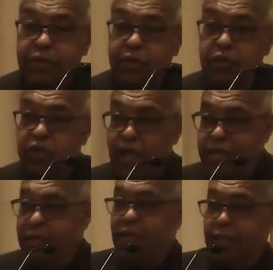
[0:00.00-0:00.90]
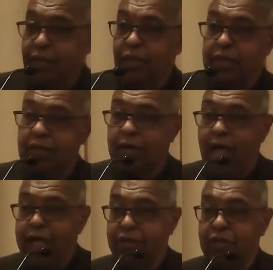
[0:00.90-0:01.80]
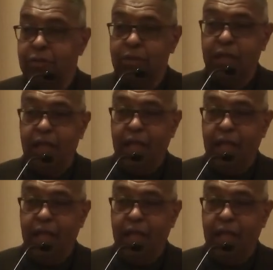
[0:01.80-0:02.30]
suggesting that there has to be